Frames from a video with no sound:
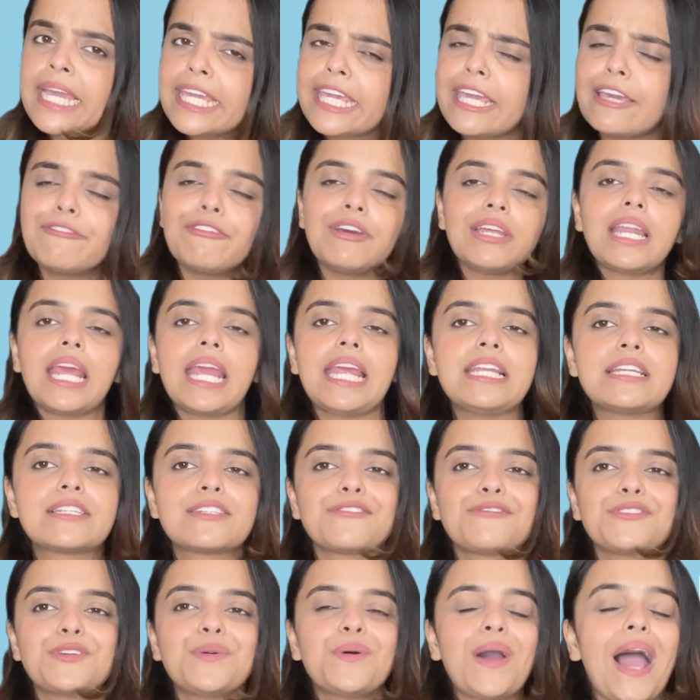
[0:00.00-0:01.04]
give an
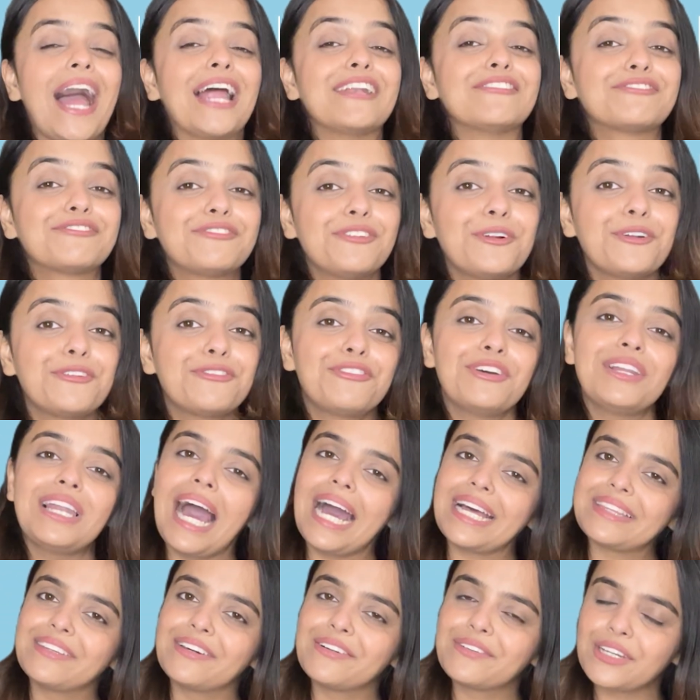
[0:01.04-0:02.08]
interview and fulfill
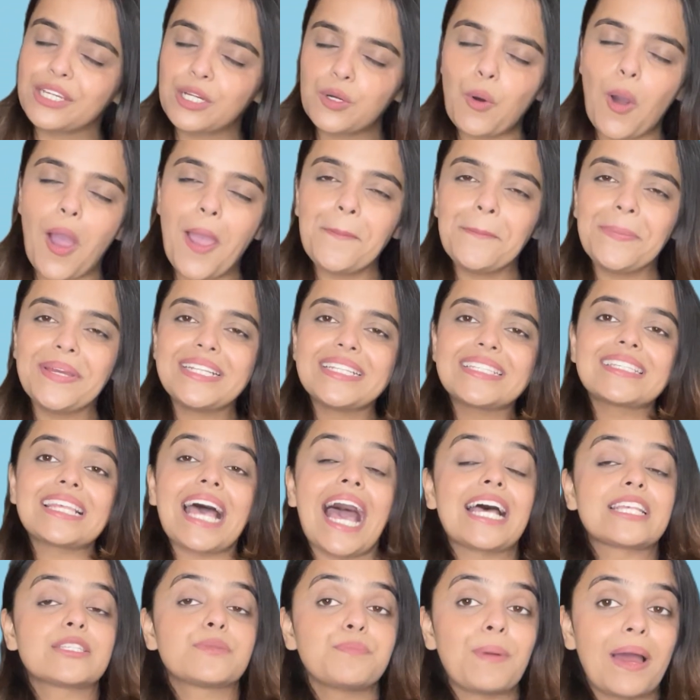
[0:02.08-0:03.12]
other requirements as